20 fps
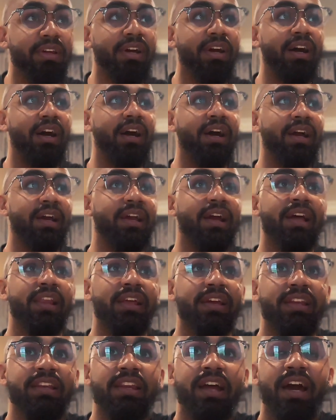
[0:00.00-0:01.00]
I got
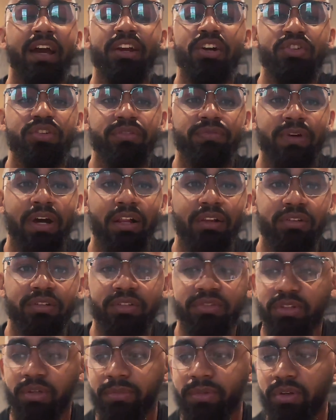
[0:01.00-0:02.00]
like 900 followers
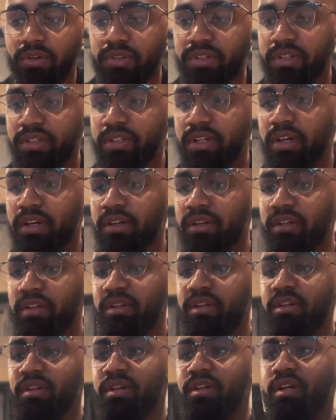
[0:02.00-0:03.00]
from it on TikTok,
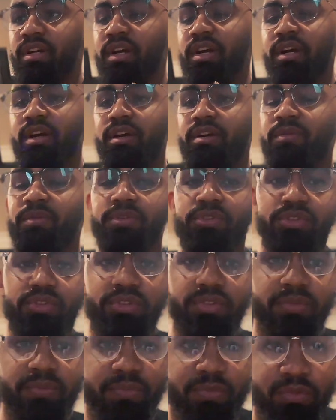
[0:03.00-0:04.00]
which
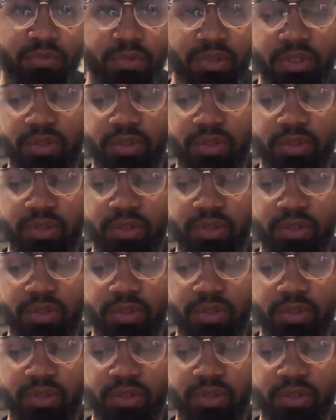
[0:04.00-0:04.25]
is really